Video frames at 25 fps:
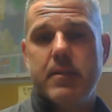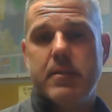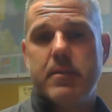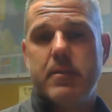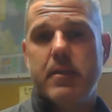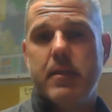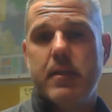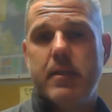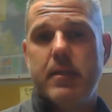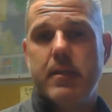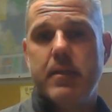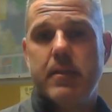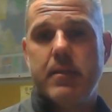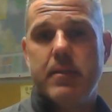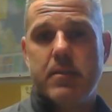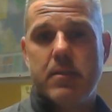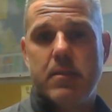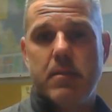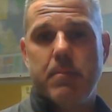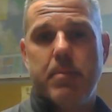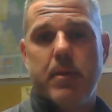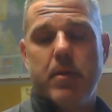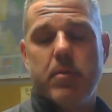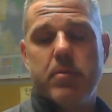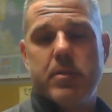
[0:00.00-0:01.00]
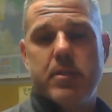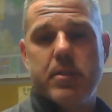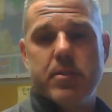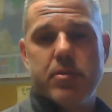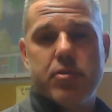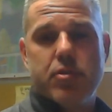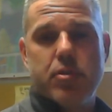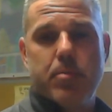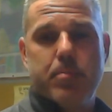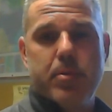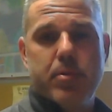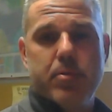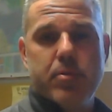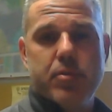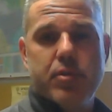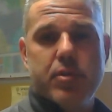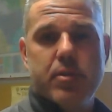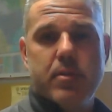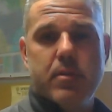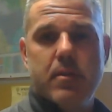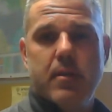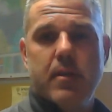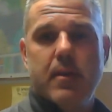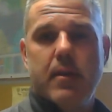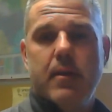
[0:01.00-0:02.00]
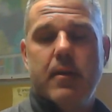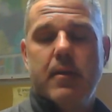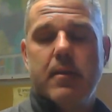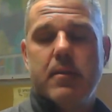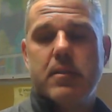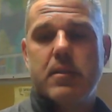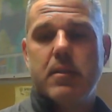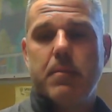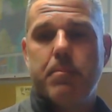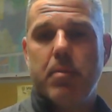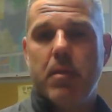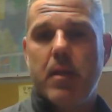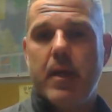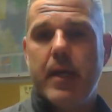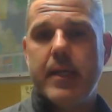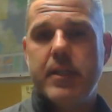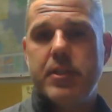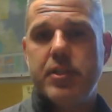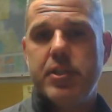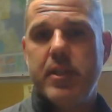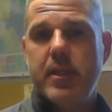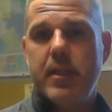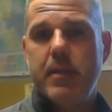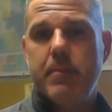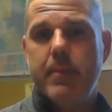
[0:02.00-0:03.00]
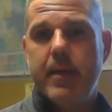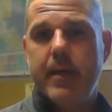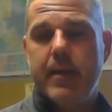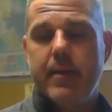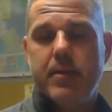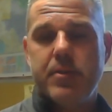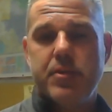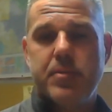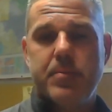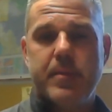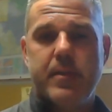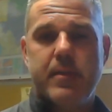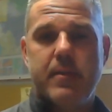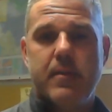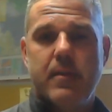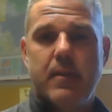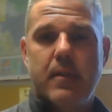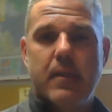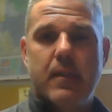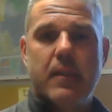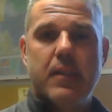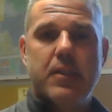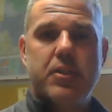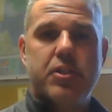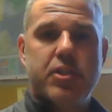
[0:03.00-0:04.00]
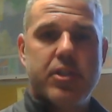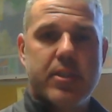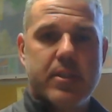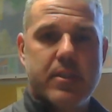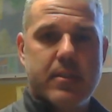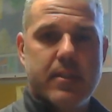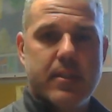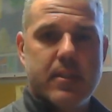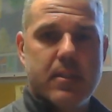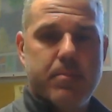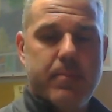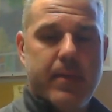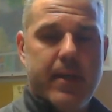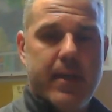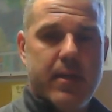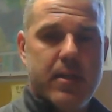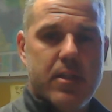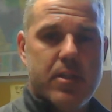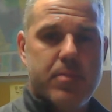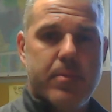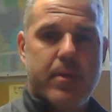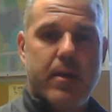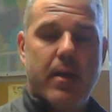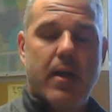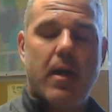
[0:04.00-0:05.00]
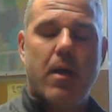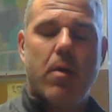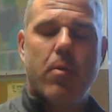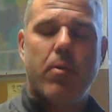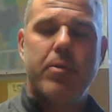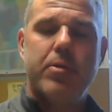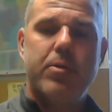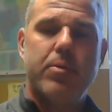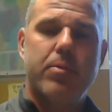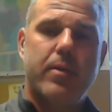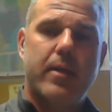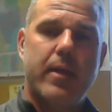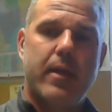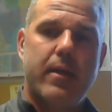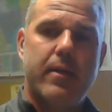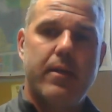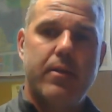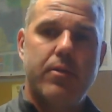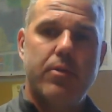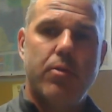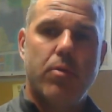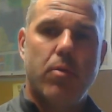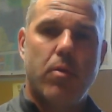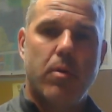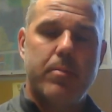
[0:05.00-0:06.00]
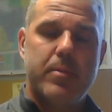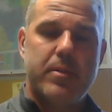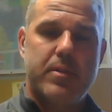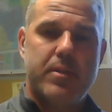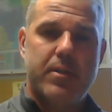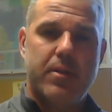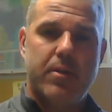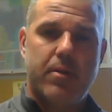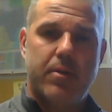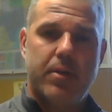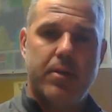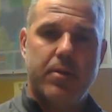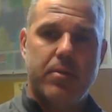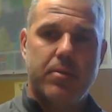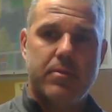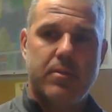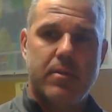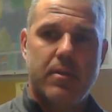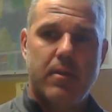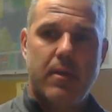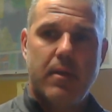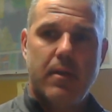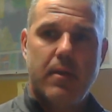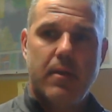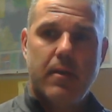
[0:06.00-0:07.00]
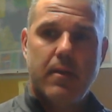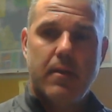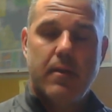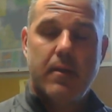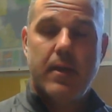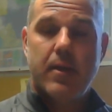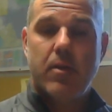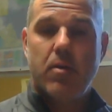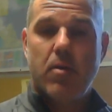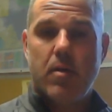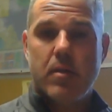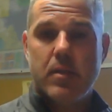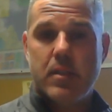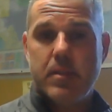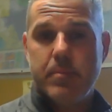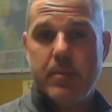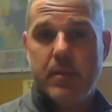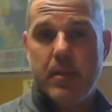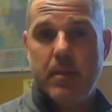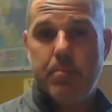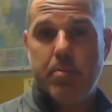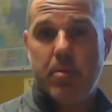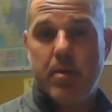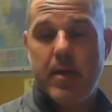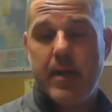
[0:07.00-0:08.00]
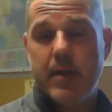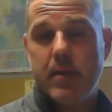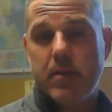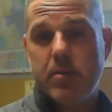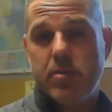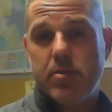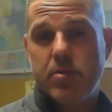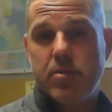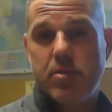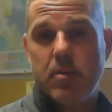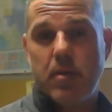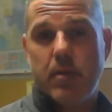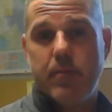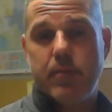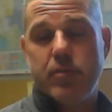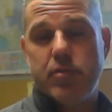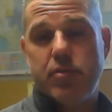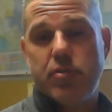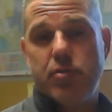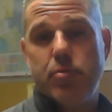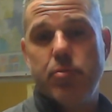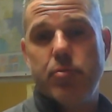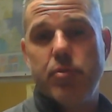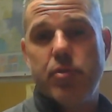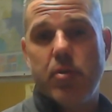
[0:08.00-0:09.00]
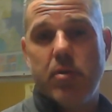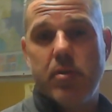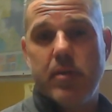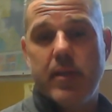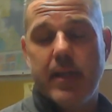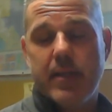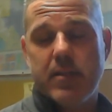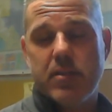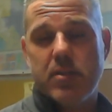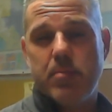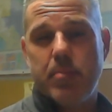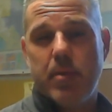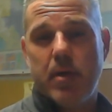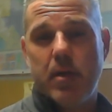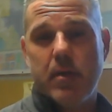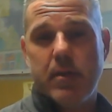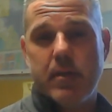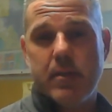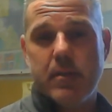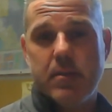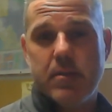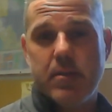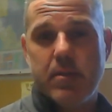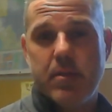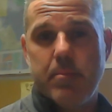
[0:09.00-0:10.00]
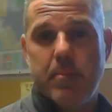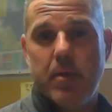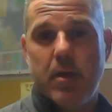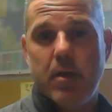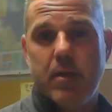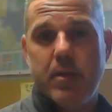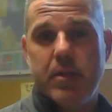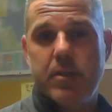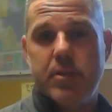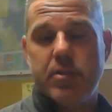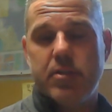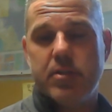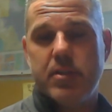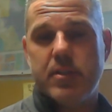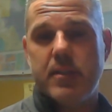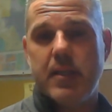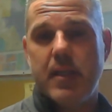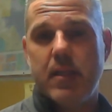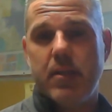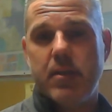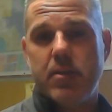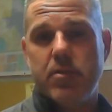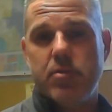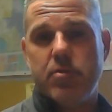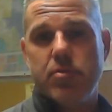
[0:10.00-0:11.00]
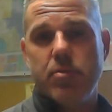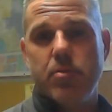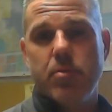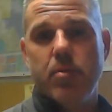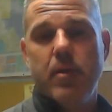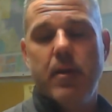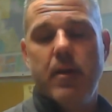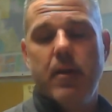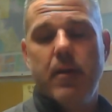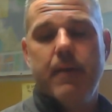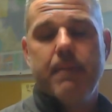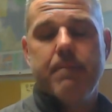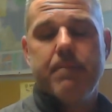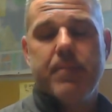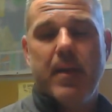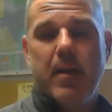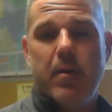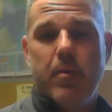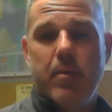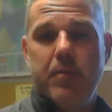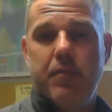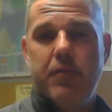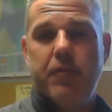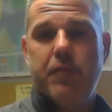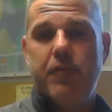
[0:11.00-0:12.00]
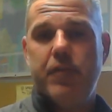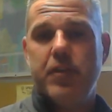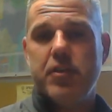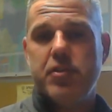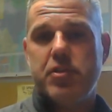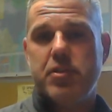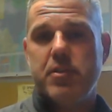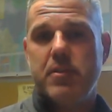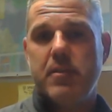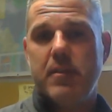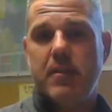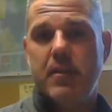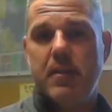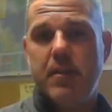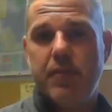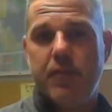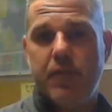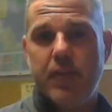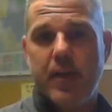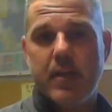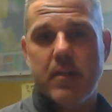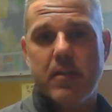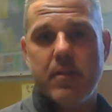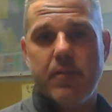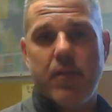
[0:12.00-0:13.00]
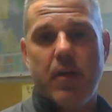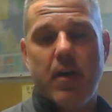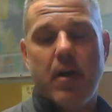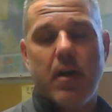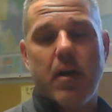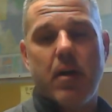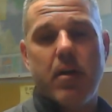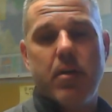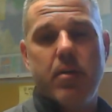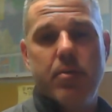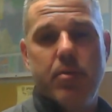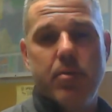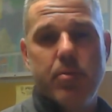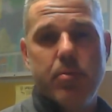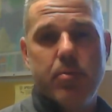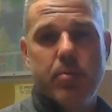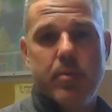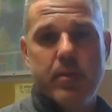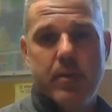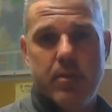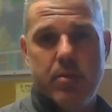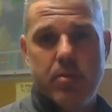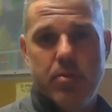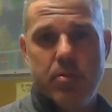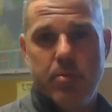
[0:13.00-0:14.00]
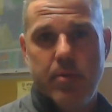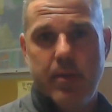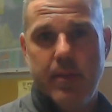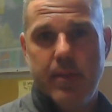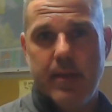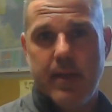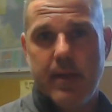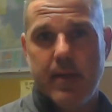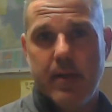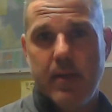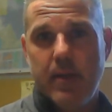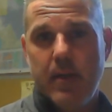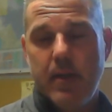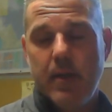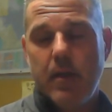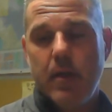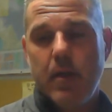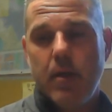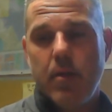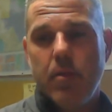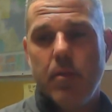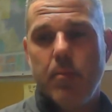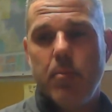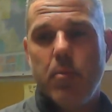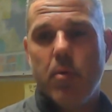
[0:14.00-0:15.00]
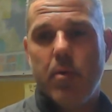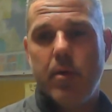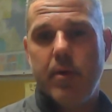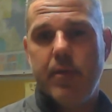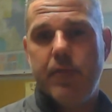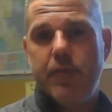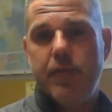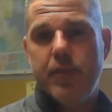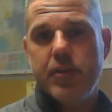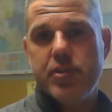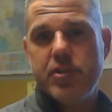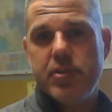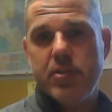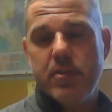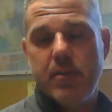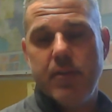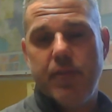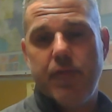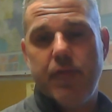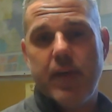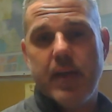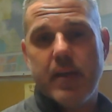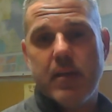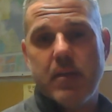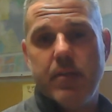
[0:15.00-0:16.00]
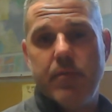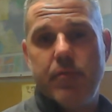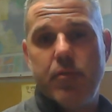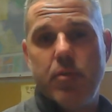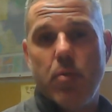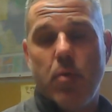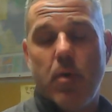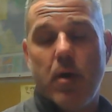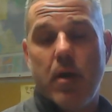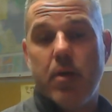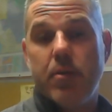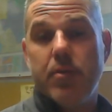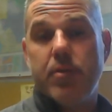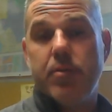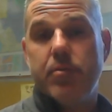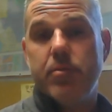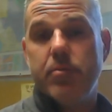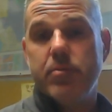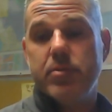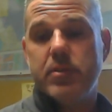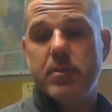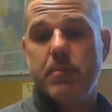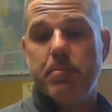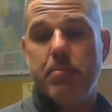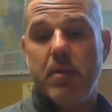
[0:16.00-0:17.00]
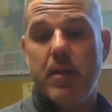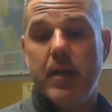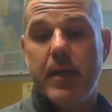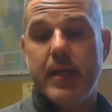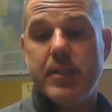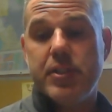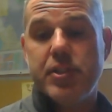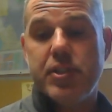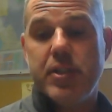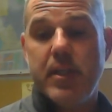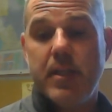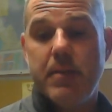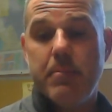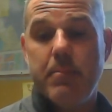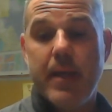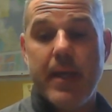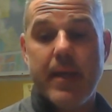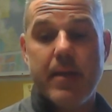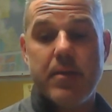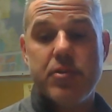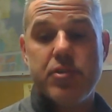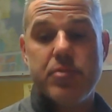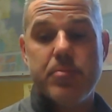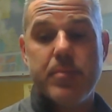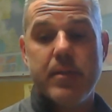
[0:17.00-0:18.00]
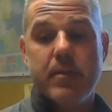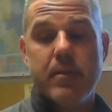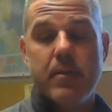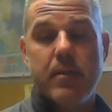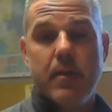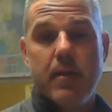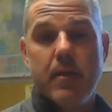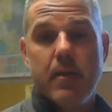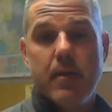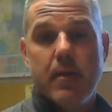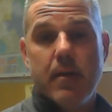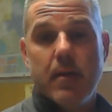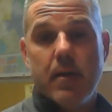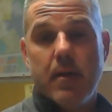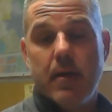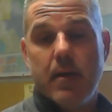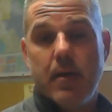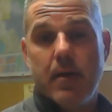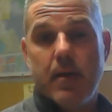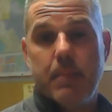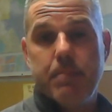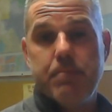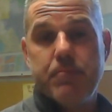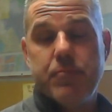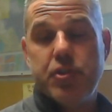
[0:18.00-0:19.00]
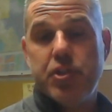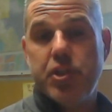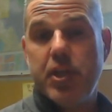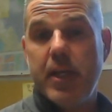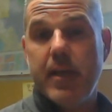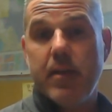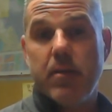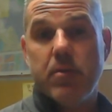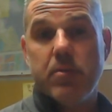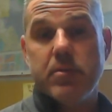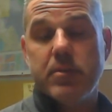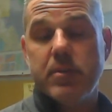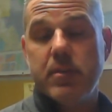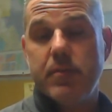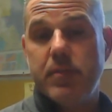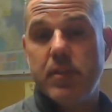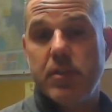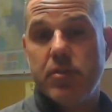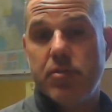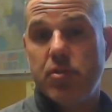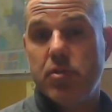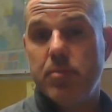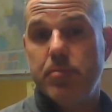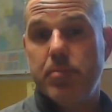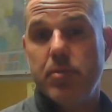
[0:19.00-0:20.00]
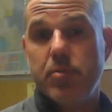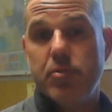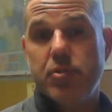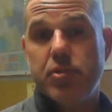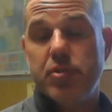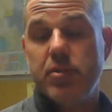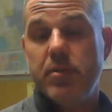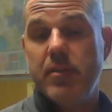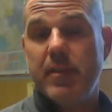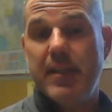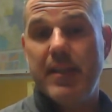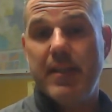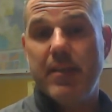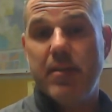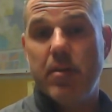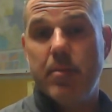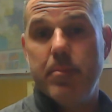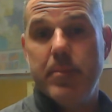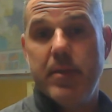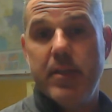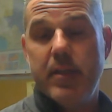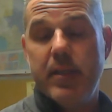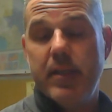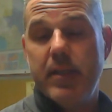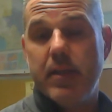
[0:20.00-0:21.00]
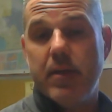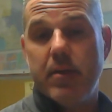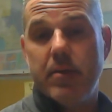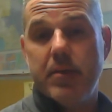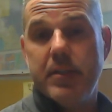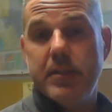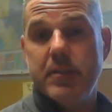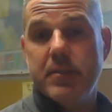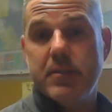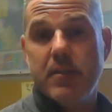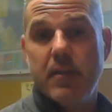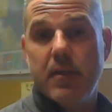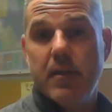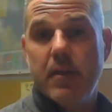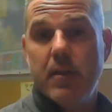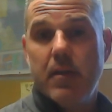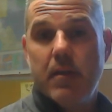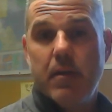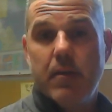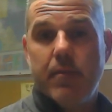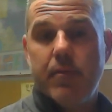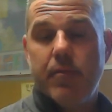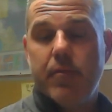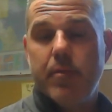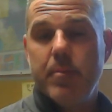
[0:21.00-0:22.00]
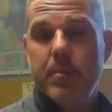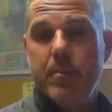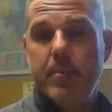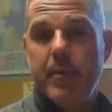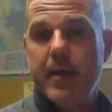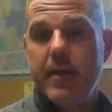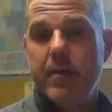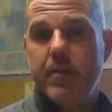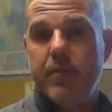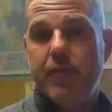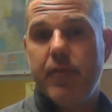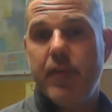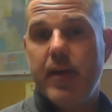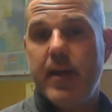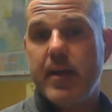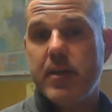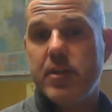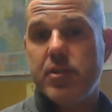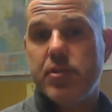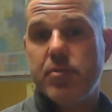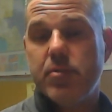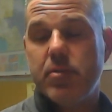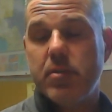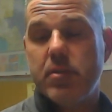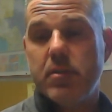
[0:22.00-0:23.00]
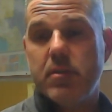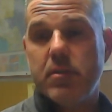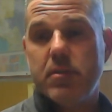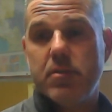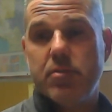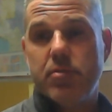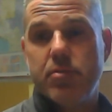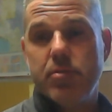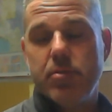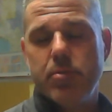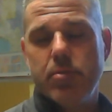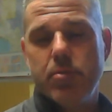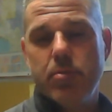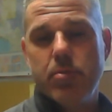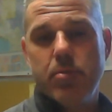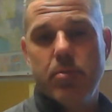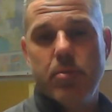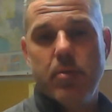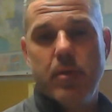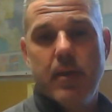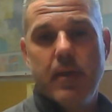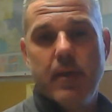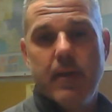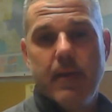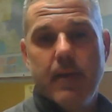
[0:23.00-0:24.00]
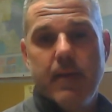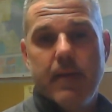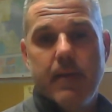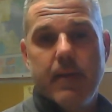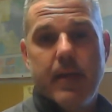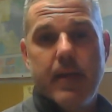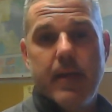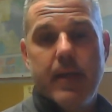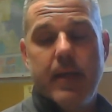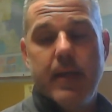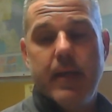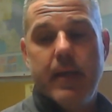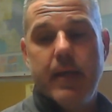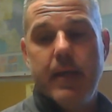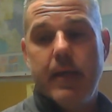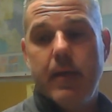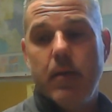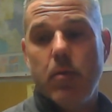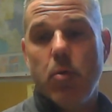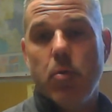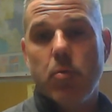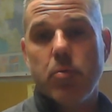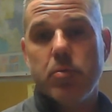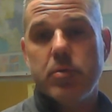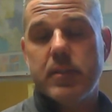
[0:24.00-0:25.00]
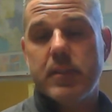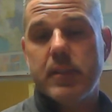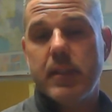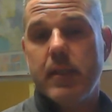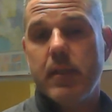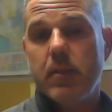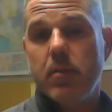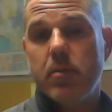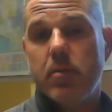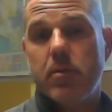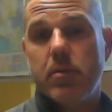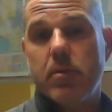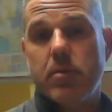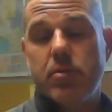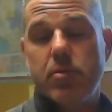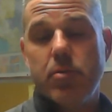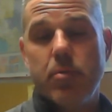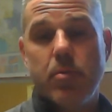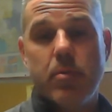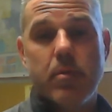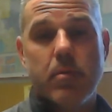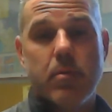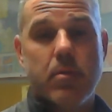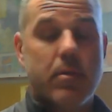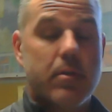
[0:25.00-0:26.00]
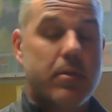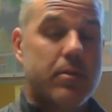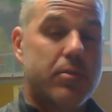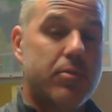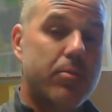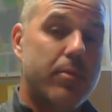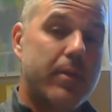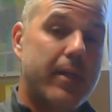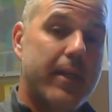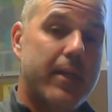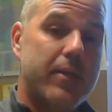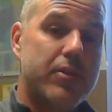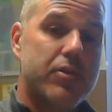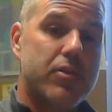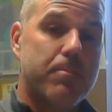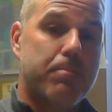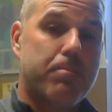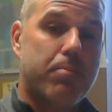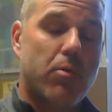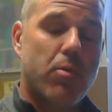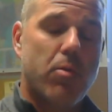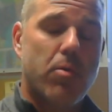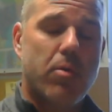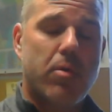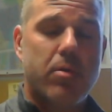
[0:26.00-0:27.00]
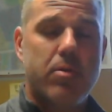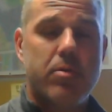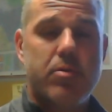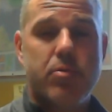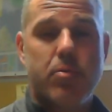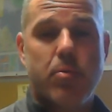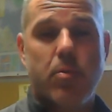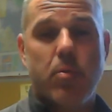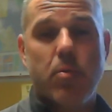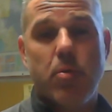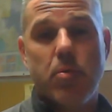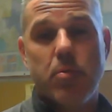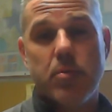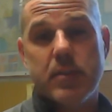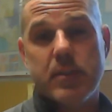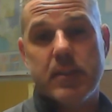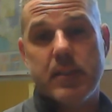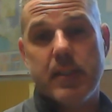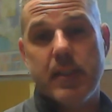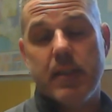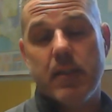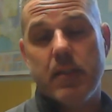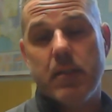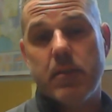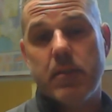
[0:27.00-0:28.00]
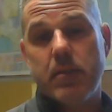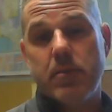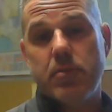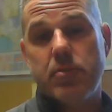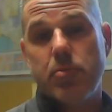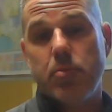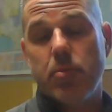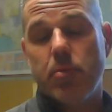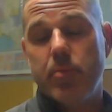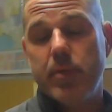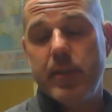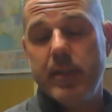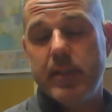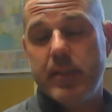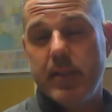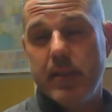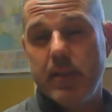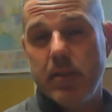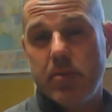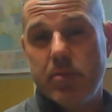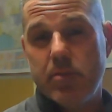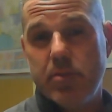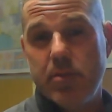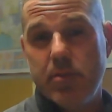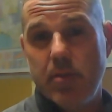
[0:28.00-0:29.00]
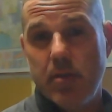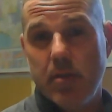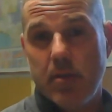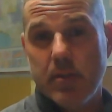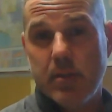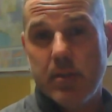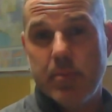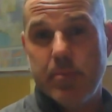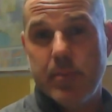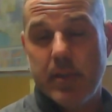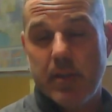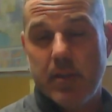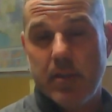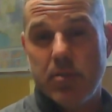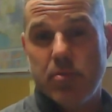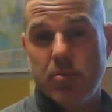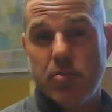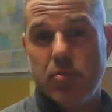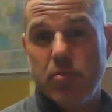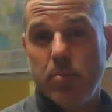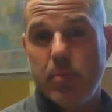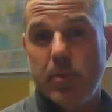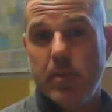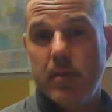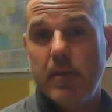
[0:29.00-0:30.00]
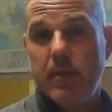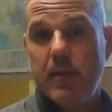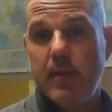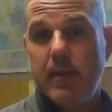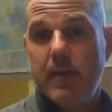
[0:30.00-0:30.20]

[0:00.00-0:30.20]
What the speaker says: that it is about distribution, supply chain management, logistics management. How are you getting your materials and ultimately product or service to your next market, to the market you're selling to? How efficient and effective are you in doing that? The more efficient and effective you are through supply chain management, channels of distribution, the intermediaries, from the manufacturer to a wholesaler to an agent broker to a wholesaler to a retailer to the ultimate consumer,